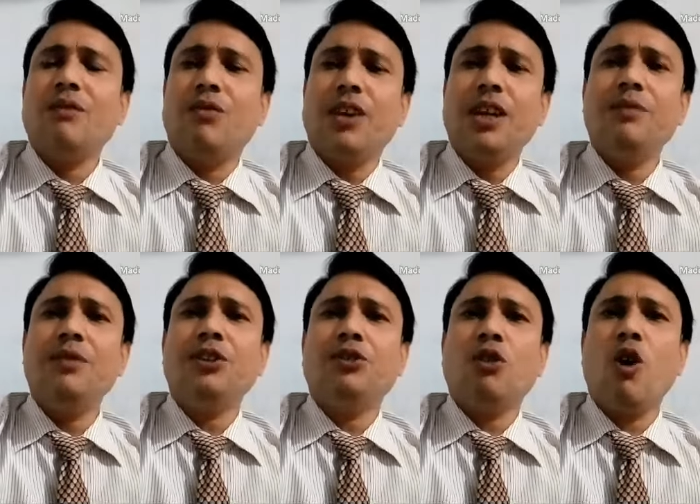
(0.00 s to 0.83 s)
When
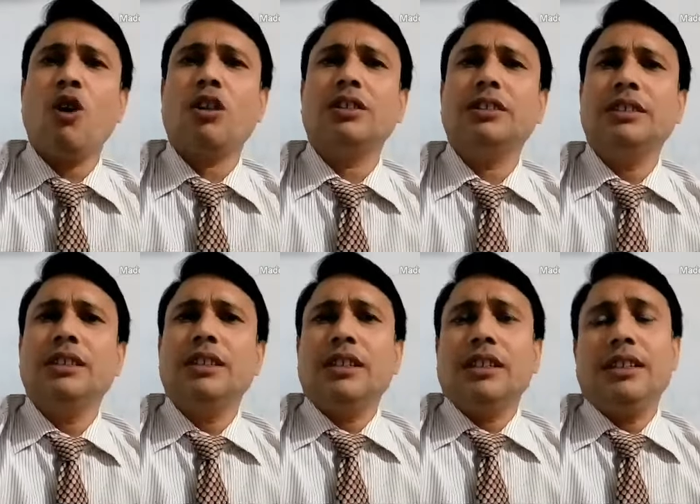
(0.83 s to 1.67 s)
we talk
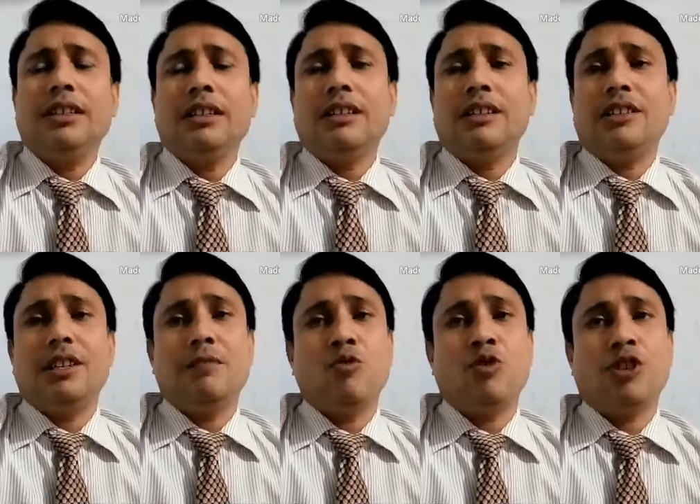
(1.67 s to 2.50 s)
in a
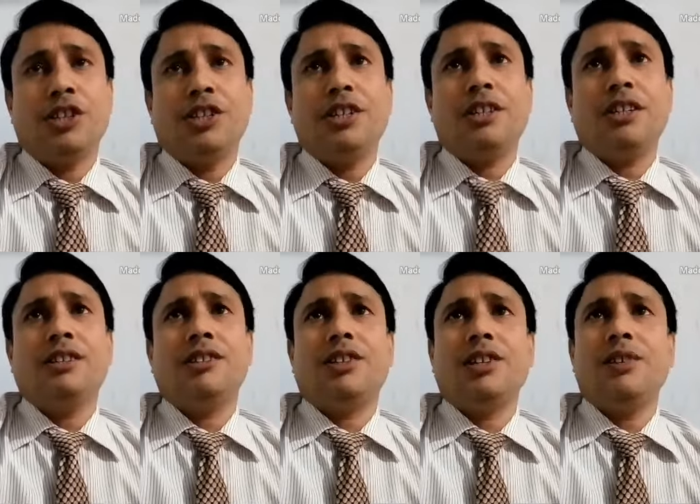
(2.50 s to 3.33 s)
democratic
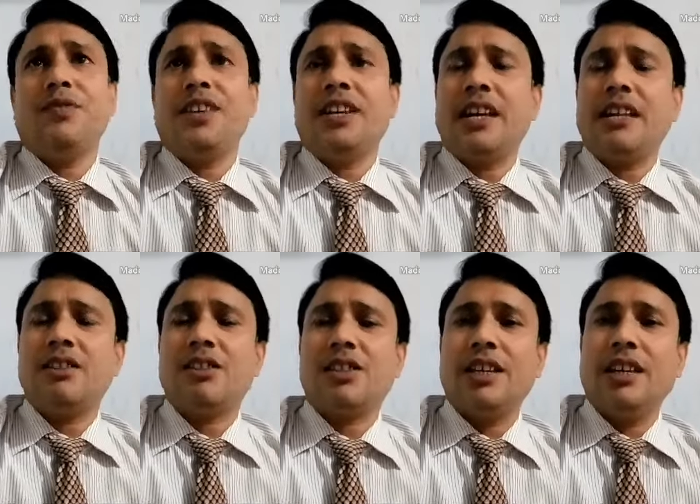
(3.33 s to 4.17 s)
country, we can
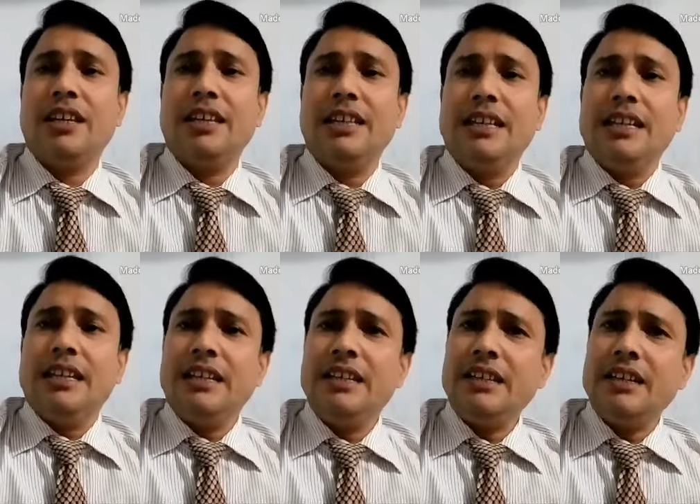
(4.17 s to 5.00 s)
say
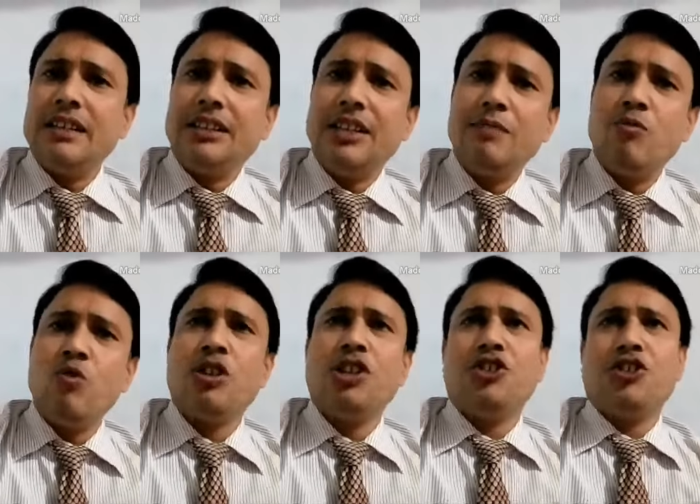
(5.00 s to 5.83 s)
in a
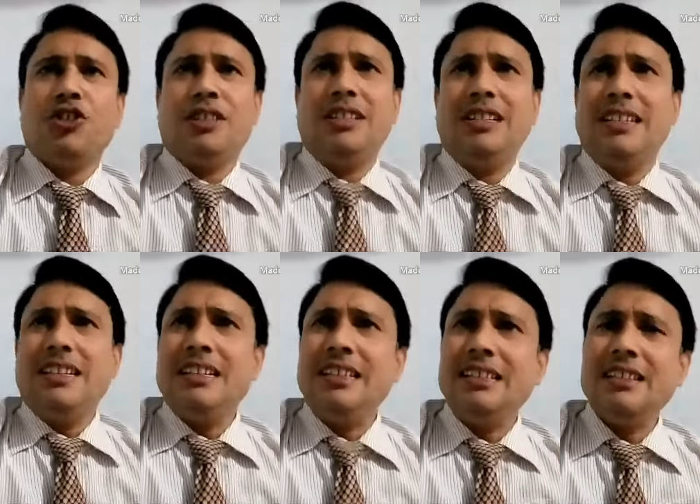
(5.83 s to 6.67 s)
democracy,
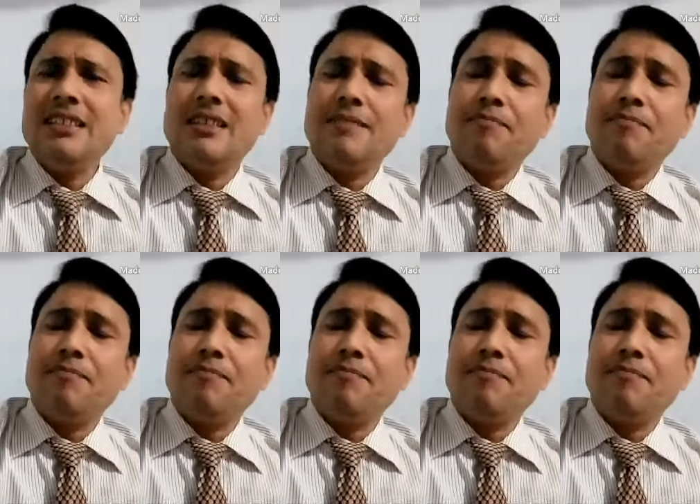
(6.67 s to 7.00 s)
it is the